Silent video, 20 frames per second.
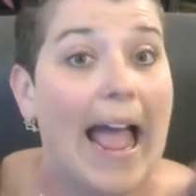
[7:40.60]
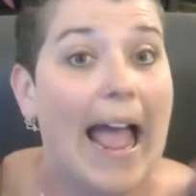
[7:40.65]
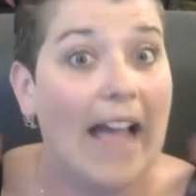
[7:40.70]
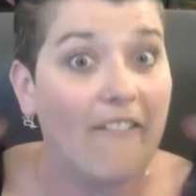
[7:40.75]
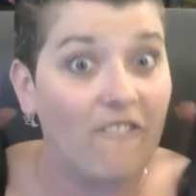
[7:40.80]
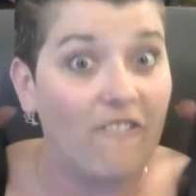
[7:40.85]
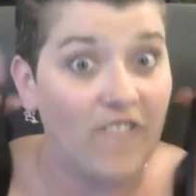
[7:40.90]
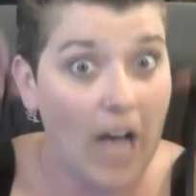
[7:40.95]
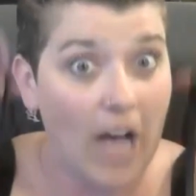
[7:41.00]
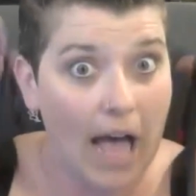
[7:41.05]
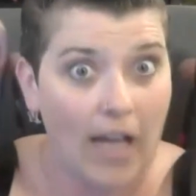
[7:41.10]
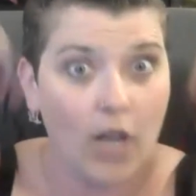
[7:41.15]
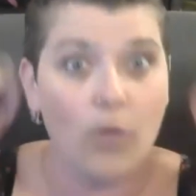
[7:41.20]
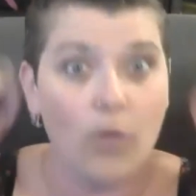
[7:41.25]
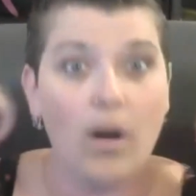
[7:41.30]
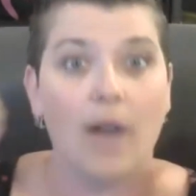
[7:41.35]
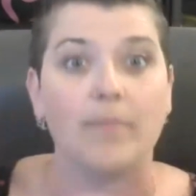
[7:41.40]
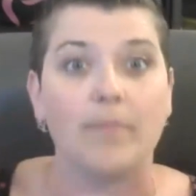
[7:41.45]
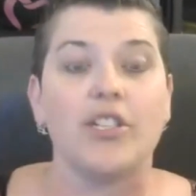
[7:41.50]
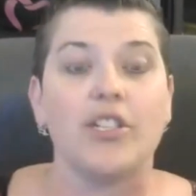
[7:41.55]
at
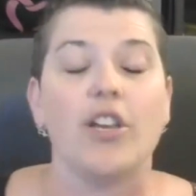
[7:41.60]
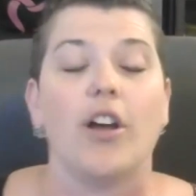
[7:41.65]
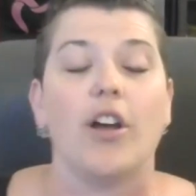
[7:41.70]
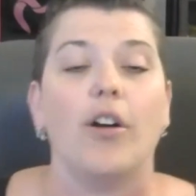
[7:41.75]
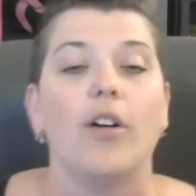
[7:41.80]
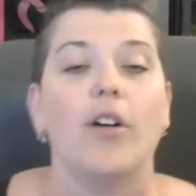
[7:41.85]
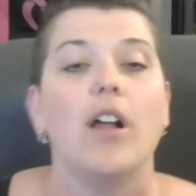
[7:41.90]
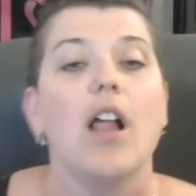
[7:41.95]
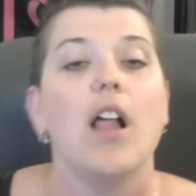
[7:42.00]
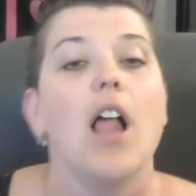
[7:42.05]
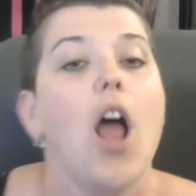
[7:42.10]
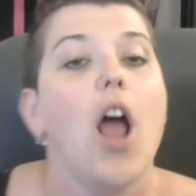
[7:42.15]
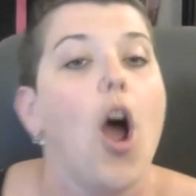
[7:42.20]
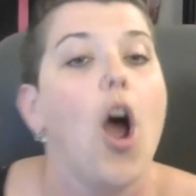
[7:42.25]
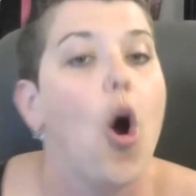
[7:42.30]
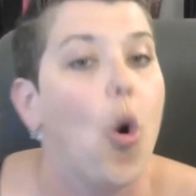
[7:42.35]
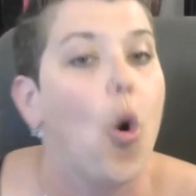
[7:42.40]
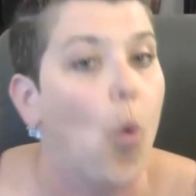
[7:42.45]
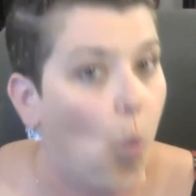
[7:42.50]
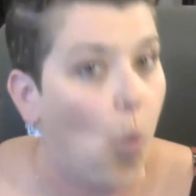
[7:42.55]
follow up too.
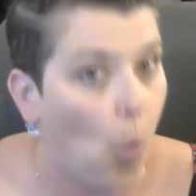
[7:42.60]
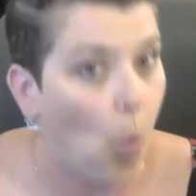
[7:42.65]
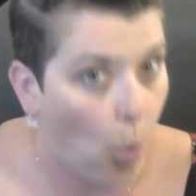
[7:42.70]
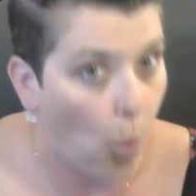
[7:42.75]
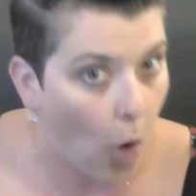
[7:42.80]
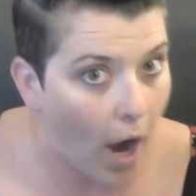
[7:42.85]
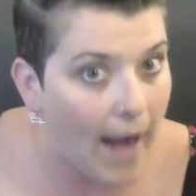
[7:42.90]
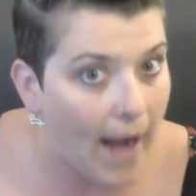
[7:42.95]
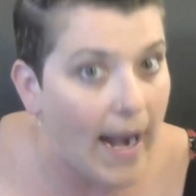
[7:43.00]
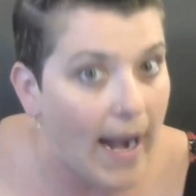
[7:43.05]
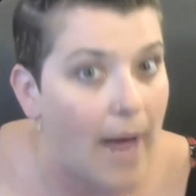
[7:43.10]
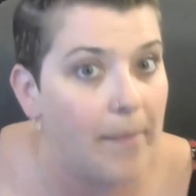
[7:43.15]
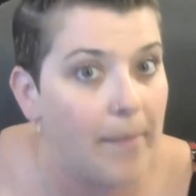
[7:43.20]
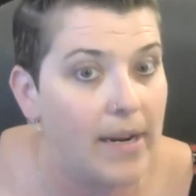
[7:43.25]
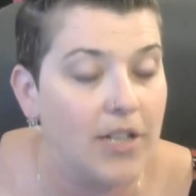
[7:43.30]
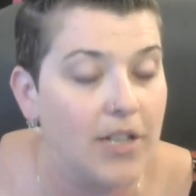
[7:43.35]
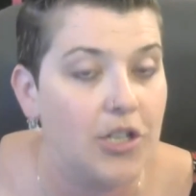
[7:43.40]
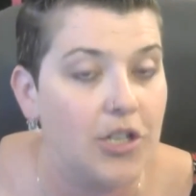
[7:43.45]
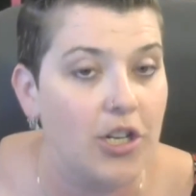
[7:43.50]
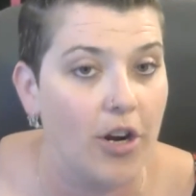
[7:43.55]
What I'm
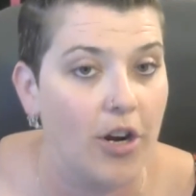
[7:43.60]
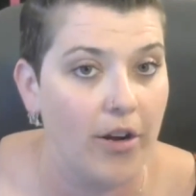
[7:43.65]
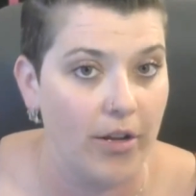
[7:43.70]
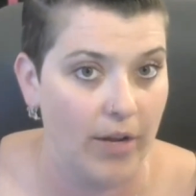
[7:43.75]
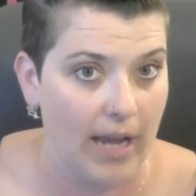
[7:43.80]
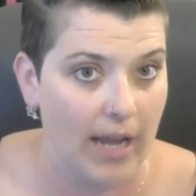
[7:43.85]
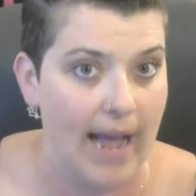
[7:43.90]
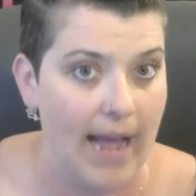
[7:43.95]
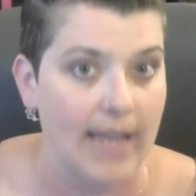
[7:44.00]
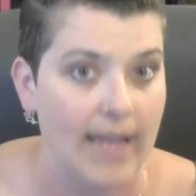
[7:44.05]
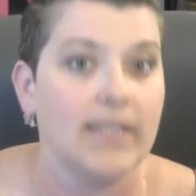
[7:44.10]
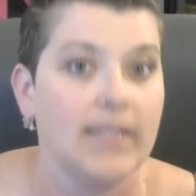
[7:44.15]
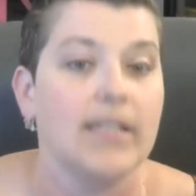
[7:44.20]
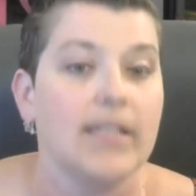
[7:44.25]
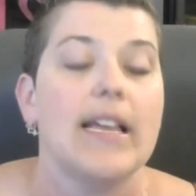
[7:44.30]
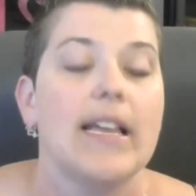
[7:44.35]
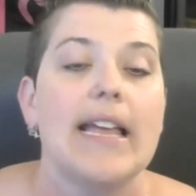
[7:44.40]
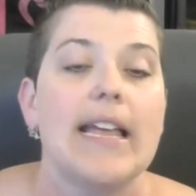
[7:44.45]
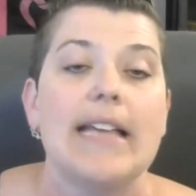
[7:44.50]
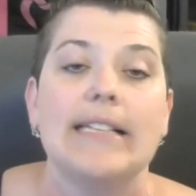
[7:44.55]
going to show you guys
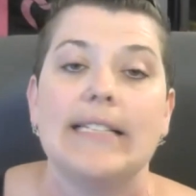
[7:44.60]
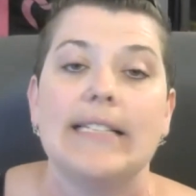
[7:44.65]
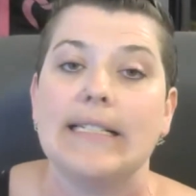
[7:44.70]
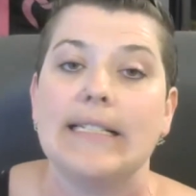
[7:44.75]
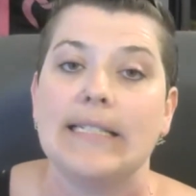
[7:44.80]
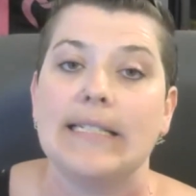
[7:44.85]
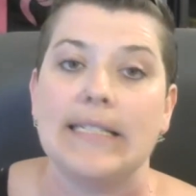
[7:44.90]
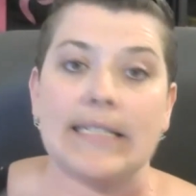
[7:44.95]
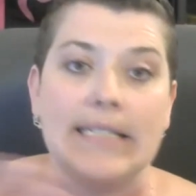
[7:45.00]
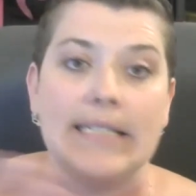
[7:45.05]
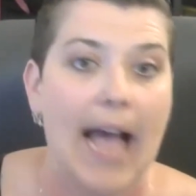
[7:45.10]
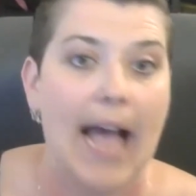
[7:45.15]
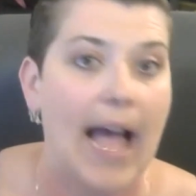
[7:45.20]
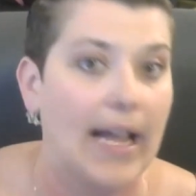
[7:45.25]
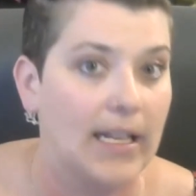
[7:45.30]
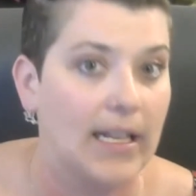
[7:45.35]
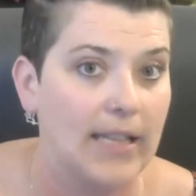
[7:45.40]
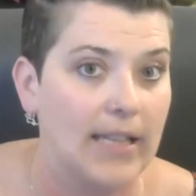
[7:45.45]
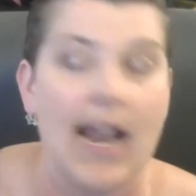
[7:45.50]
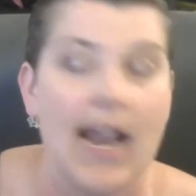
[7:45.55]
is
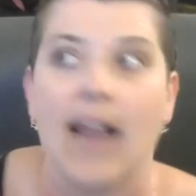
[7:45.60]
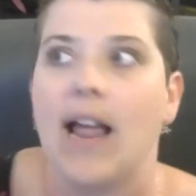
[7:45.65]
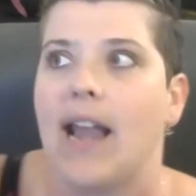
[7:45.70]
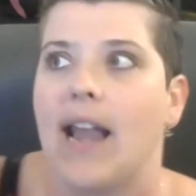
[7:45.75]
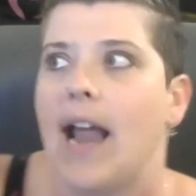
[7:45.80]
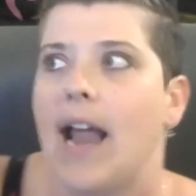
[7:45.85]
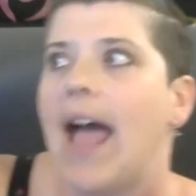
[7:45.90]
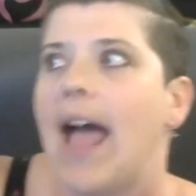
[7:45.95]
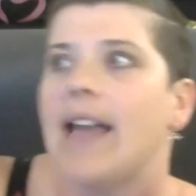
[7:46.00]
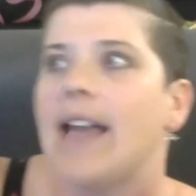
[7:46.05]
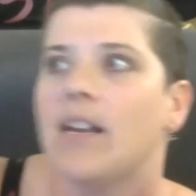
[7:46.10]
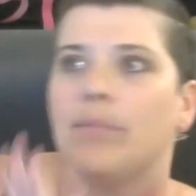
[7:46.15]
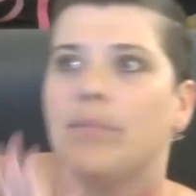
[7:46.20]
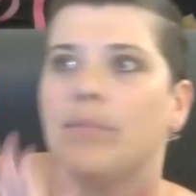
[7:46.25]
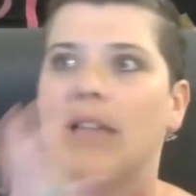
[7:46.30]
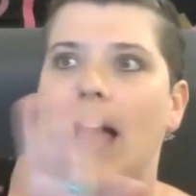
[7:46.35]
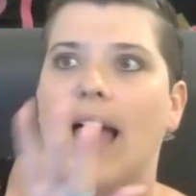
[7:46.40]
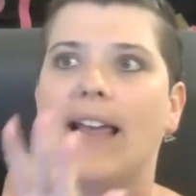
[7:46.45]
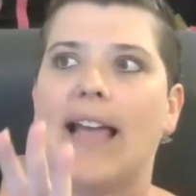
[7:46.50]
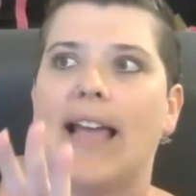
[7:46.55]
exactly, and I, and I had to
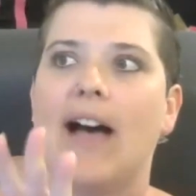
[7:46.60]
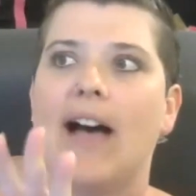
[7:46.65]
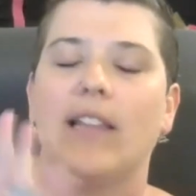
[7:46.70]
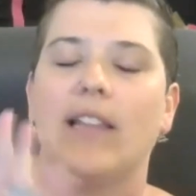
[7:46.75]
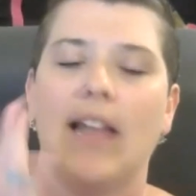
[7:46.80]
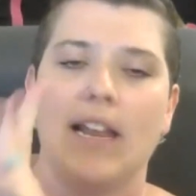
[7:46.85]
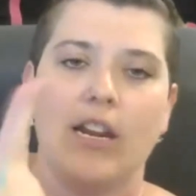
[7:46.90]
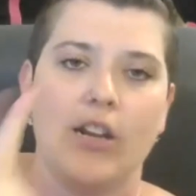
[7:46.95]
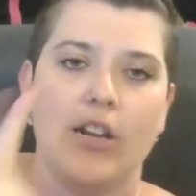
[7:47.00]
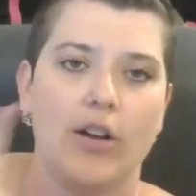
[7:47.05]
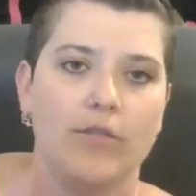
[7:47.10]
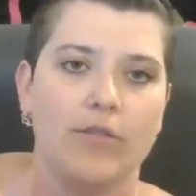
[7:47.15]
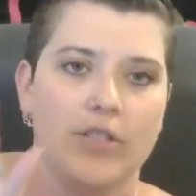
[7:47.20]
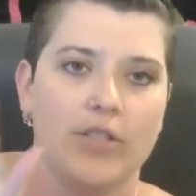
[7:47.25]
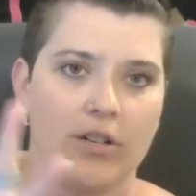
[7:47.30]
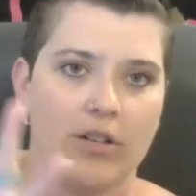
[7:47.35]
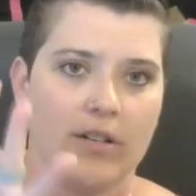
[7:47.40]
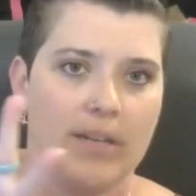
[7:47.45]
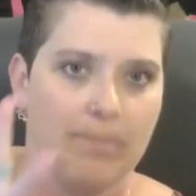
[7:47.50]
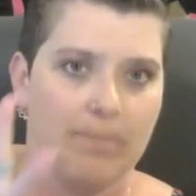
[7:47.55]
black out like, you know,
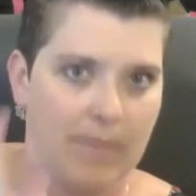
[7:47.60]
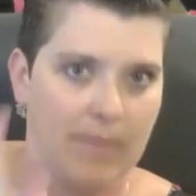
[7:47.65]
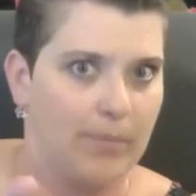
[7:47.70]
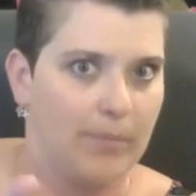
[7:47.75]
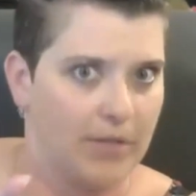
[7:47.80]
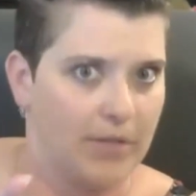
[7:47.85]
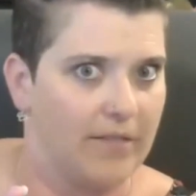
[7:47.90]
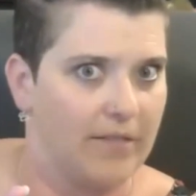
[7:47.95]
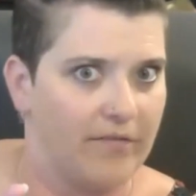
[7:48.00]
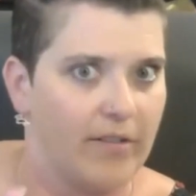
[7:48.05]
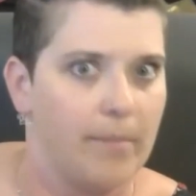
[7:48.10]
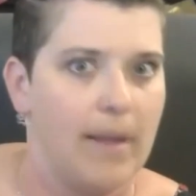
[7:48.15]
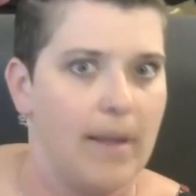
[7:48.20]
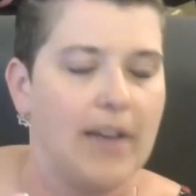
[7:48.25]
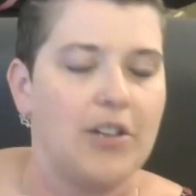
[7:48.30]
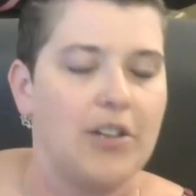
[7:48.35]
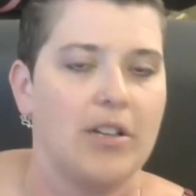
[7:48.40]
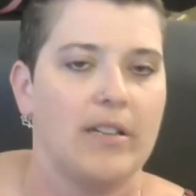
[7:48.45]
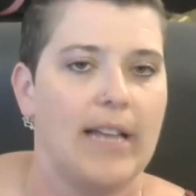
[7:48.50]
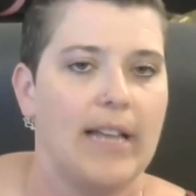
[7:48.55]
certain people's
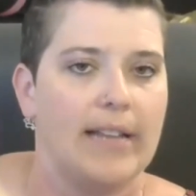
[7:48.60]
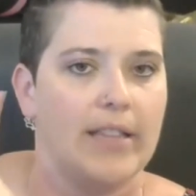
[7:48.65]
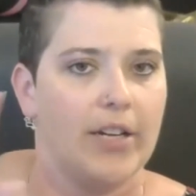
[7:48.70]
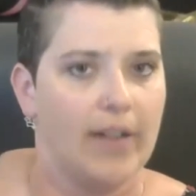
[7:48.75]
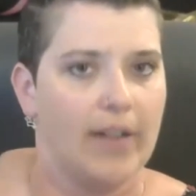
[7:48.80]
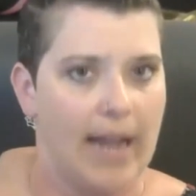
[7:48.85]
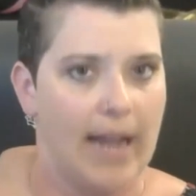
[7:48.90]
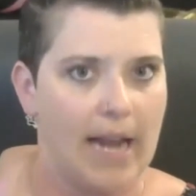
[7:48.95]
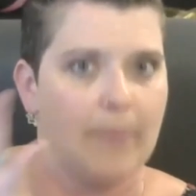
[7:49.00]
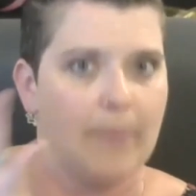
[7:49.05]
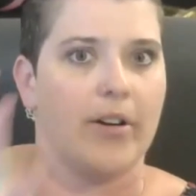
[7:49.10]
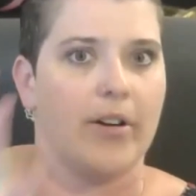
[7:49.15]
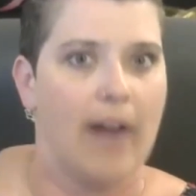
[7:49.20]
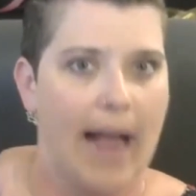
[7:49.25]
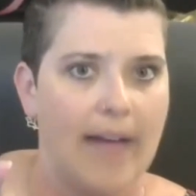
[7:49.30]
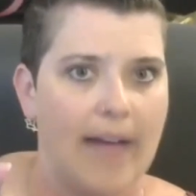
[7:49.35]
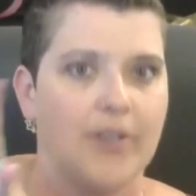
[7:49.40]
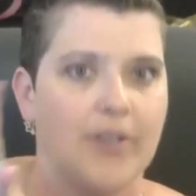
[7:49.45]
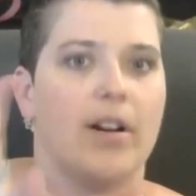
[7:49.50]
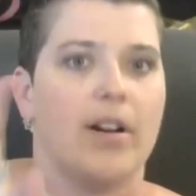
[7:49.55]
information, like their name, their
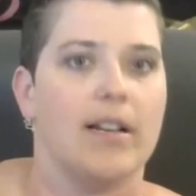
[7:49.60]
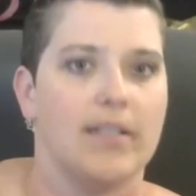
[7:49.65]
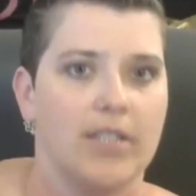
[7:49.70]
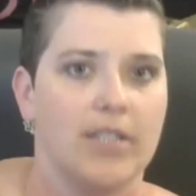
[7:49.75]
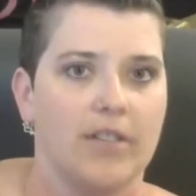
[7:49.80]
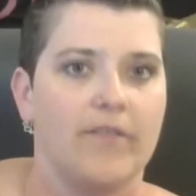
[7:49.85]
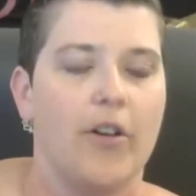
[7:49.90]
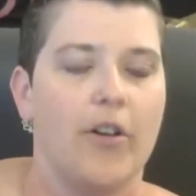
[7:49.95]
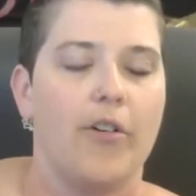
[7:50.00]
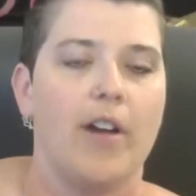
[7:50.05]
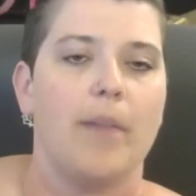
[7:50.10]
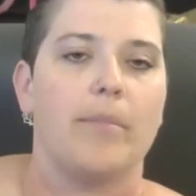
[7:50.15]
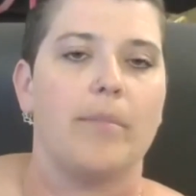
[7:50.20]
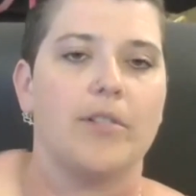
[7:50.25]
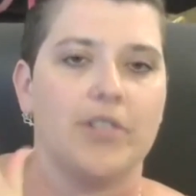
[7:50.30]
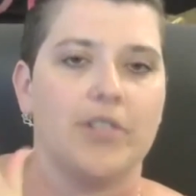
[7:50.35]
address, their phone number.